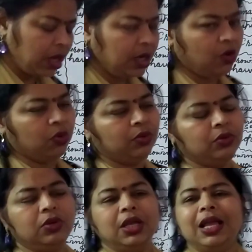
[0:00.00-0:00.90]
Now
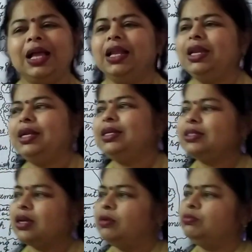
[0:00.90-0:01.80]
let
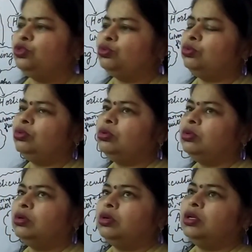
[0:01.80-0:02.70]
us come to
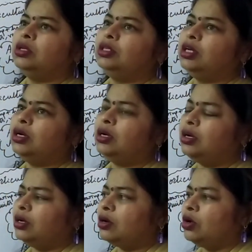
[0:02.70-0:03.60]

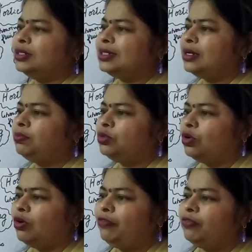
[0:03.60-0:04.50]
the concept
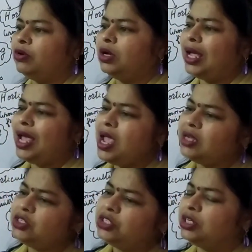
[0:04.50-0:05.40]
of
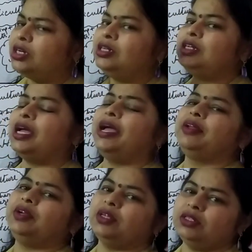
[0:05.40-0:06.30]
ancient
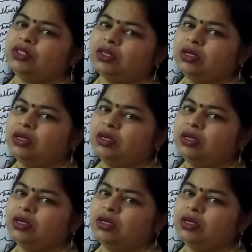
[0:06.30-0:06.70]
agriculture,